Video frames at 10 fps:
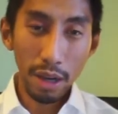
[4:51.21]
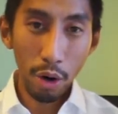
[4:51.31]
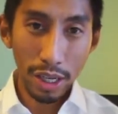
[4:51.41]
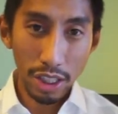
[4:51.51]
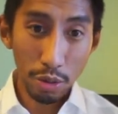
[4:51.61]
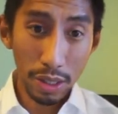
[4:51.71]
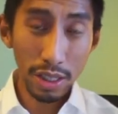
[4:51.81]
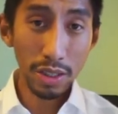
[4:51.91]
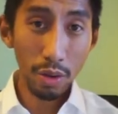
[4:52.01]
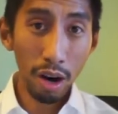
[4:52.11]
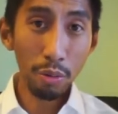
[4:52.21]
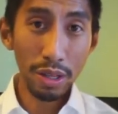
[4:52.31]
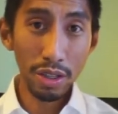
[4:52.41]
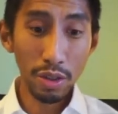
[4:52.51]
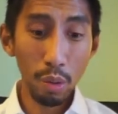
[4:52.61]
Or the situation that you are
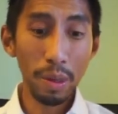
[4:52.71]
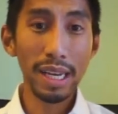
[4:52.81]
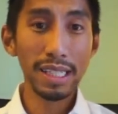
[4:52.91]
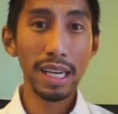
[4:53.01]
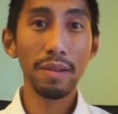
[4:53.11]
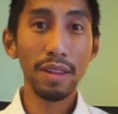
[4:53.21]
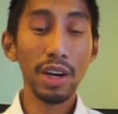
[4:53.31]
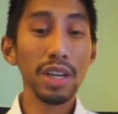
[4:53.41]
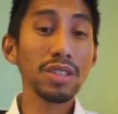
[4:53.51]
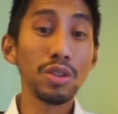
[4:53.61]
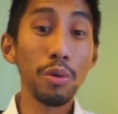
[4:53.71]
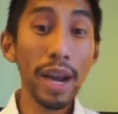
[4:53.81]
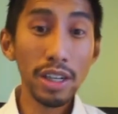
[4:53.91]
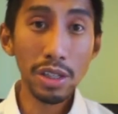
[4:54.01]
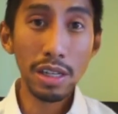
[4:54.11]
with your soulmate is like there is
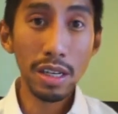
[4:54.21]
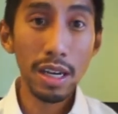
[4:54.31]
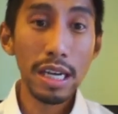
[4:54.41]
direction